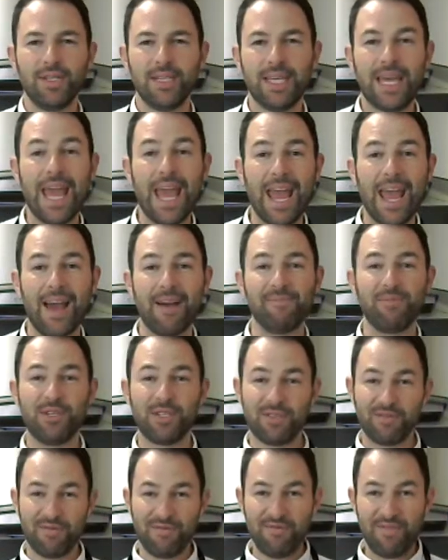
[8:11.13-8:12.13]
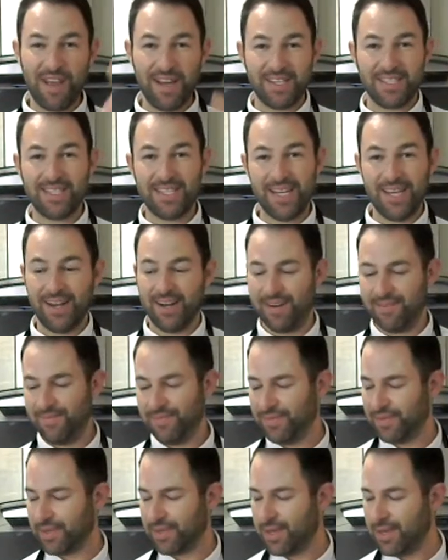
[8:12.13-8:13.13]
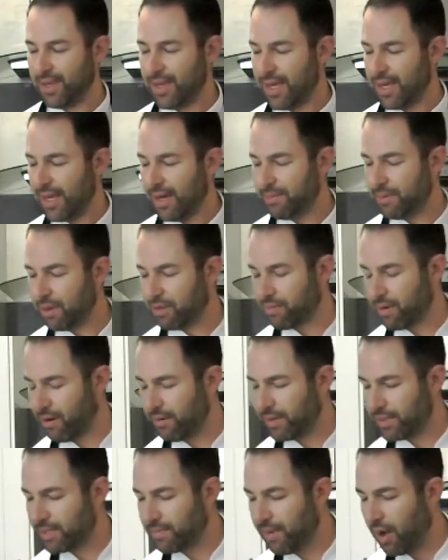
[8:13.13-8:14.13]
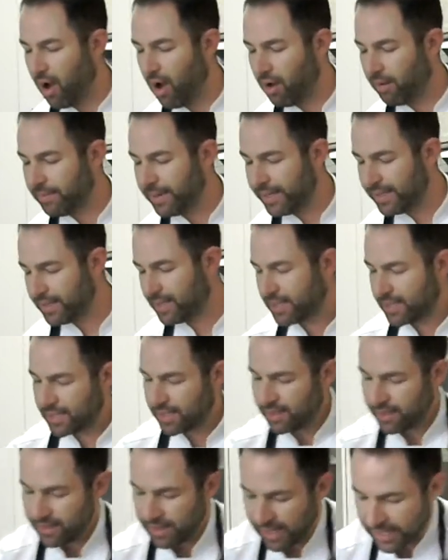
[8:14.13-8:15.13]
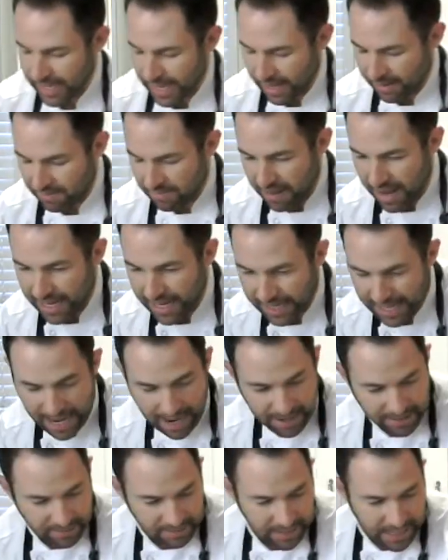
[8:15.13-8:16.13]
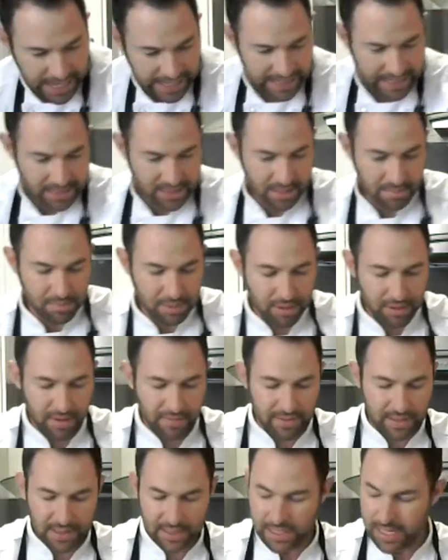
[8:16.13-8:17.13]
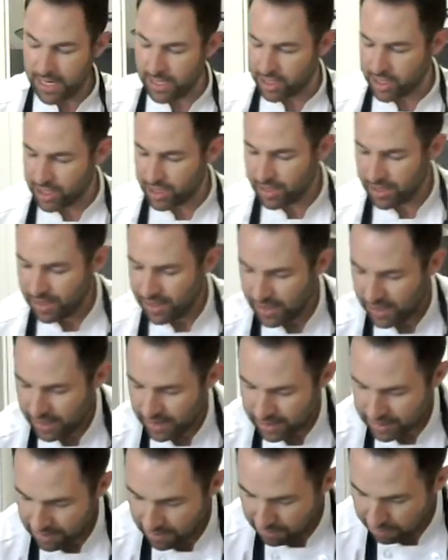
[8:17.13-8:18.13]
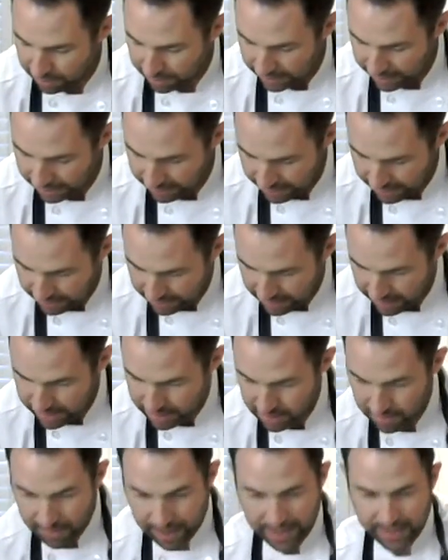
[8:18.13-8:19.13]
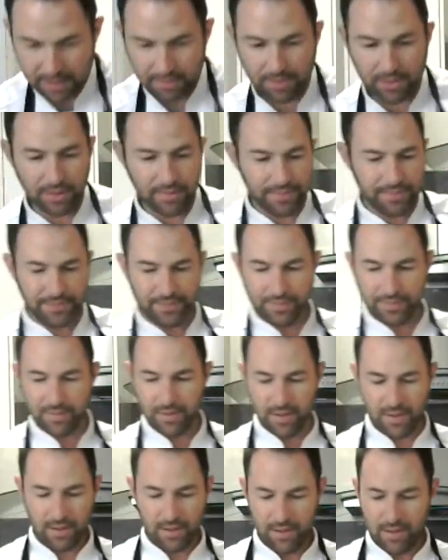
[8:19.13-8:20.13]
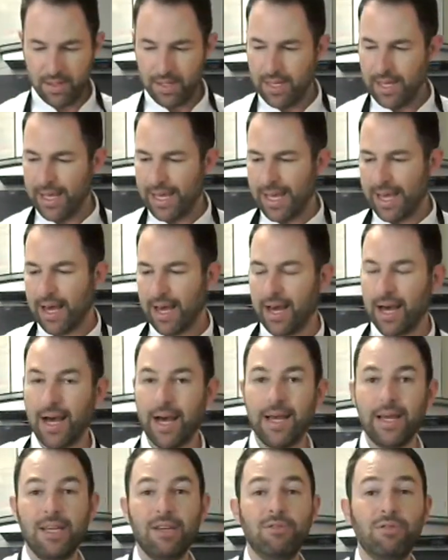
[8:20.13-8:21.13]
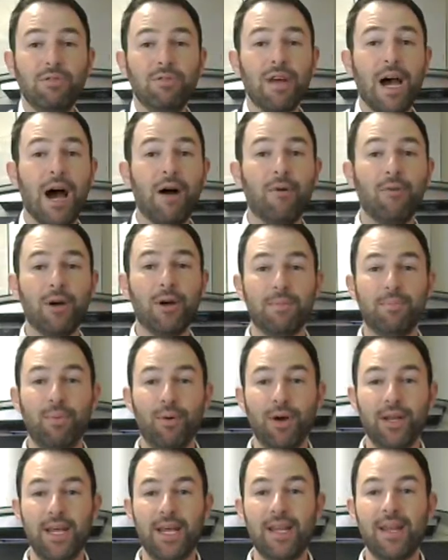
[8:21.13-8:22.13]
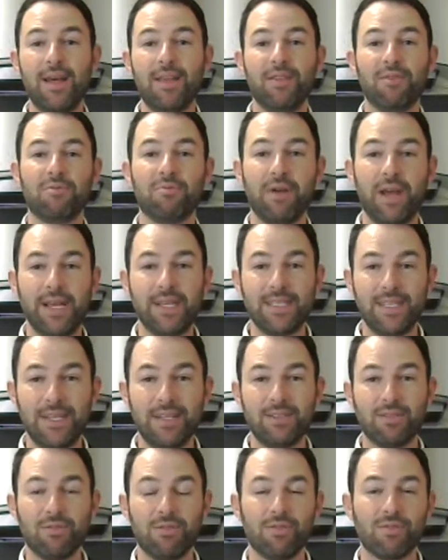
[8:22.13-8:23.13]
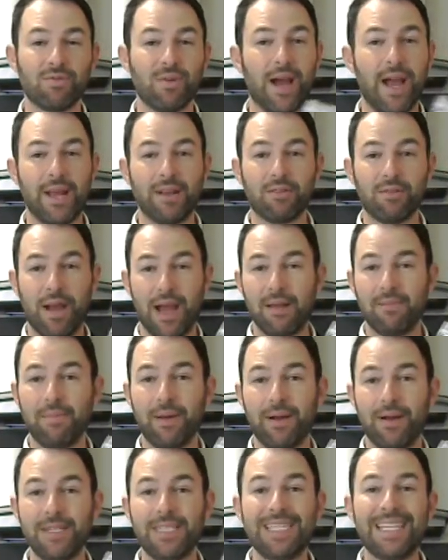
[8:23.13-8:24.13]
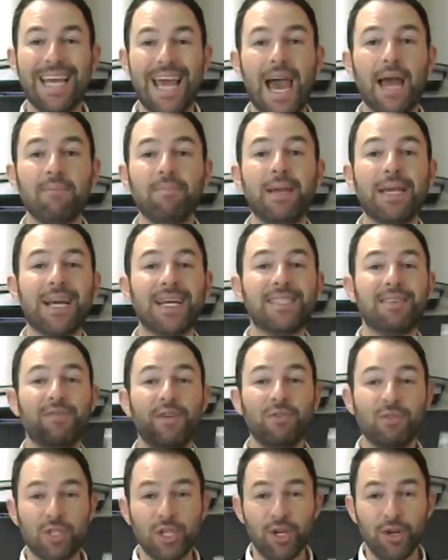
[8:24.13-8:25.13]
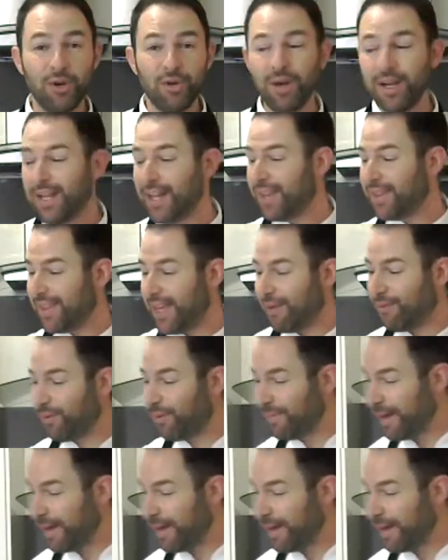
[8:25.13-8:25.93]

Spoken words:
ham just faced here. I'm going to throw in some almonds. Again, make it how you like. That's the beauty of this dish. It's completely customizable. You do not want to put in the raisins or dried cranberries yet because if you do, they will